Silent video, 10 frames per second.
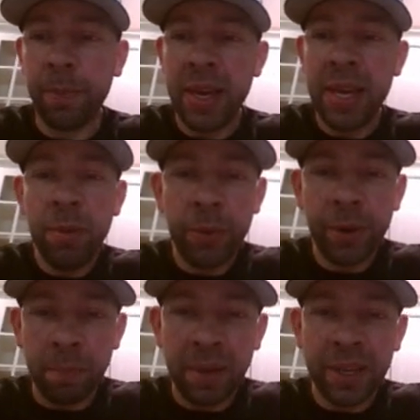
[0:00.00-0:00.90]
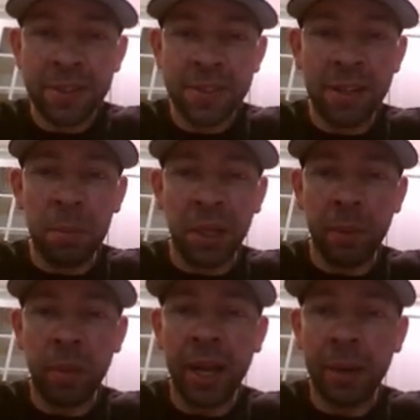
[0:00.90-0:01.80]
maybe where the biggest
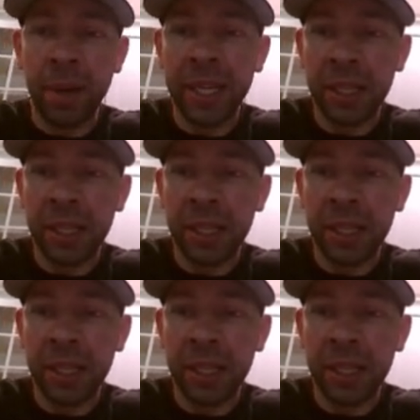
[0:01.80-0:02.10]
stumbling block might